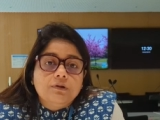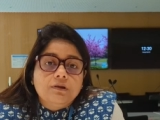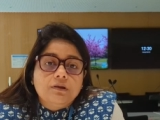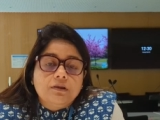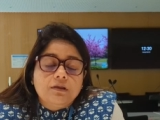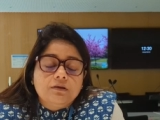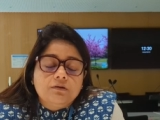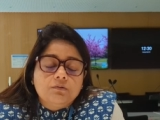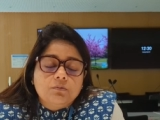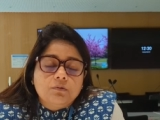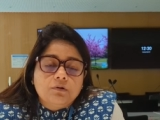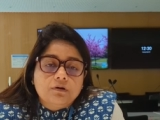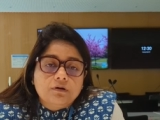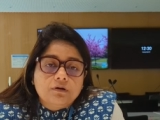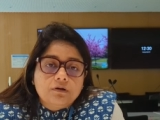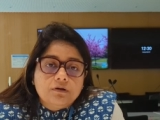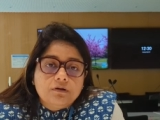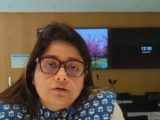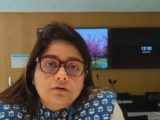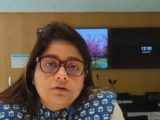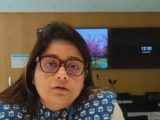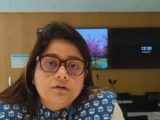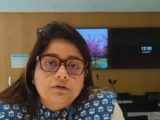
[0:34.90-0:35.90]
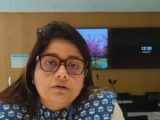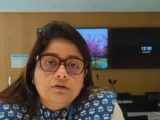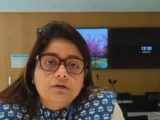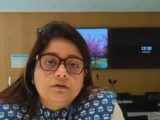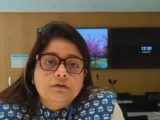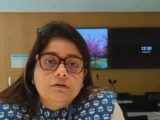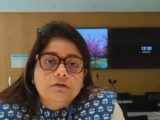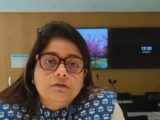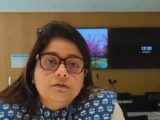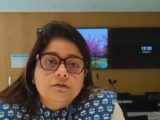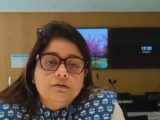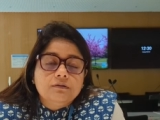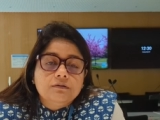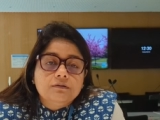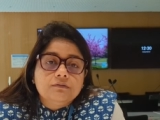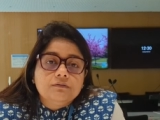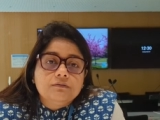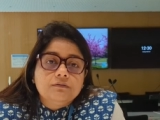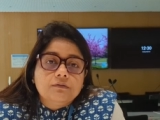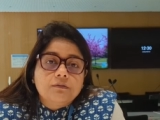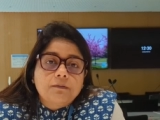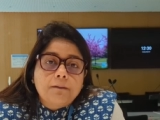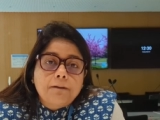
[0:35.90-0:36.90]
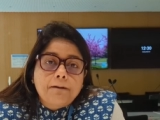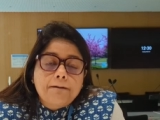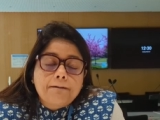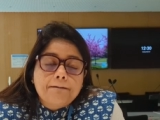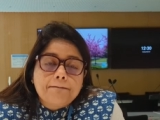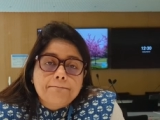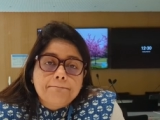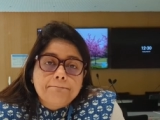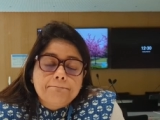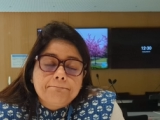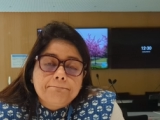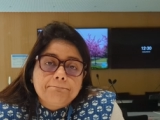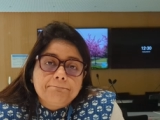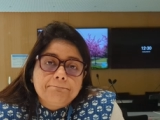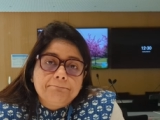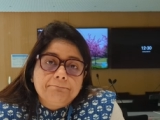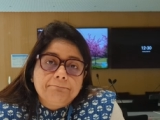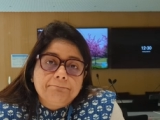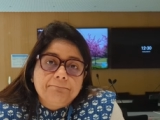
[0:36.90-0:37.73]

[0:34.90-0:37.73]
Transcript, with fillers: world network and uh,